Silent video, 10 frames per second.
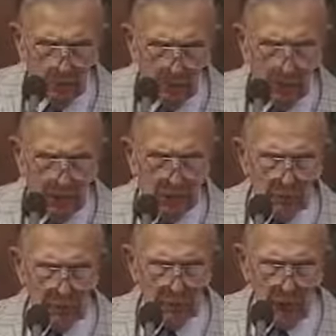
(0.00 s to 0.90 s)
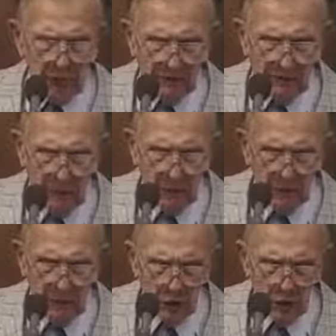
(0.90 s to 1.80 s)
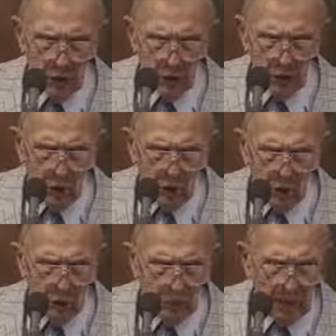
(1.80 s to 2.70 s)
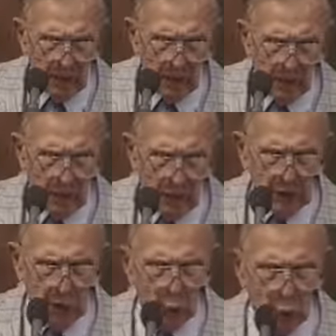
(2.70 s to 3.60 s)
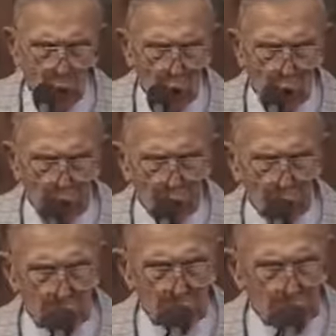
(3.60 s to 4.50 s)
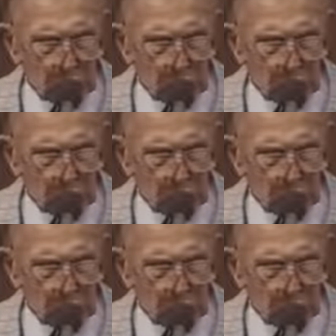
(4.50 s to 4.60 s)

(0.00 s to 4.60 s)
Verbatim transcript: But, beloved, Remember ye the words which